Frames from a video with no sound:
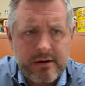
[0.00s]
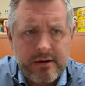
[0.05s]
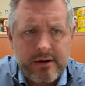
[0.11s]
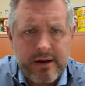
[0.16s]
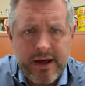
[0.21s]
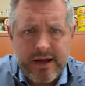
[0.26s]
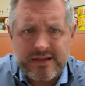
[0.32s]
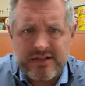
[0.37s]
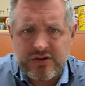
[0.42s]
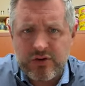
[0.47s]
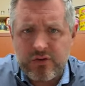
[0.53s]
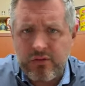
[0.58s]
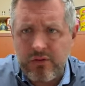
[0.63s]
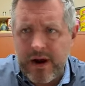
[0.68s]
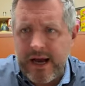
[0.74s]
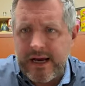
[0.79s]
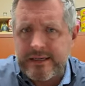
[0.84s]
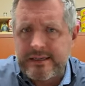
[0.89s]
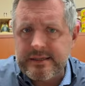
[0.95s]
nice
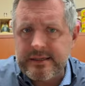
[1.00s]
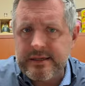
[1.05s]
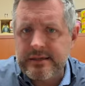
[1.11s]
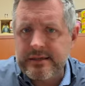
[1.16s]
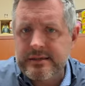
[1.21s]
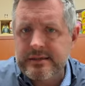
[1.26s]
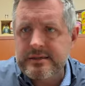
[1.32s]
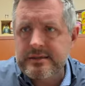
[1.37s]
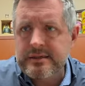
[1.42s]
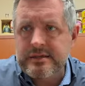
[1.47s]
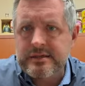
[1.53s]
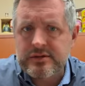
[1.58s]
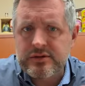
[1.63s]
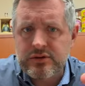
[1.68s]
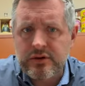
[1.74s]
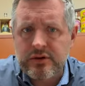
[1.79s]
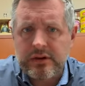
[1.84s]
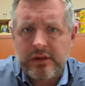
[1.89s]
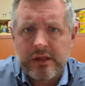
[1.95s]
grassiness, this
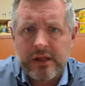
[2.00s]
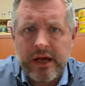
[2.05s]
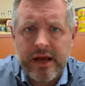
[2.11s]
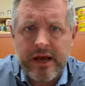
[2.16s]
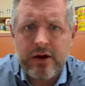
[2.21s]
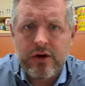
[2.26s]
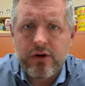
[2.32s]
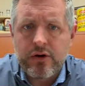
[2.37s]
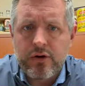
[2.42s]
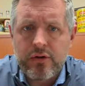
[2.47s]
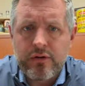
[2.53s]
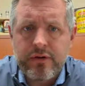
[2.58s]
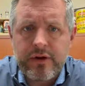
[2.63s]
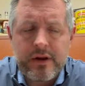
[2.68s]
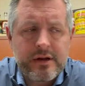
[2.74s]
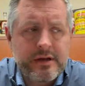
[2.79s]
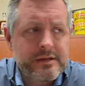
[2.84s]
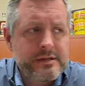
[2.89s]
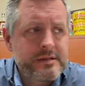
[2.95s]
sort of light
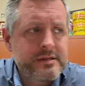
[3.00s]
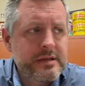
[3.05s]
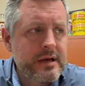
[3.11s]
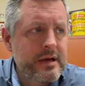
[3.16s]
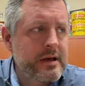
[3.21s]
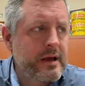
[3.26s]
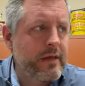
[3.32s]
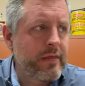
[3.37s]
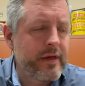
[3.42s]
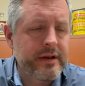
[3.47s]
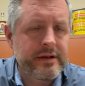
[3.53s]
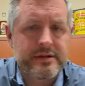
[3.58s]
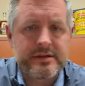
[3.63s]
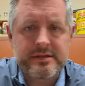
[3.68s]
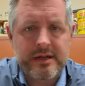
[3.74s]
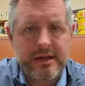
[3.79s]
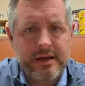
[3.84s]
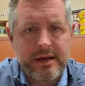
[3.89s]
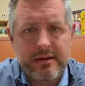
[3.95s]
earthiness, and then
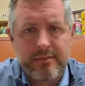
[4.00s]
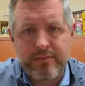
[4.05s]
just a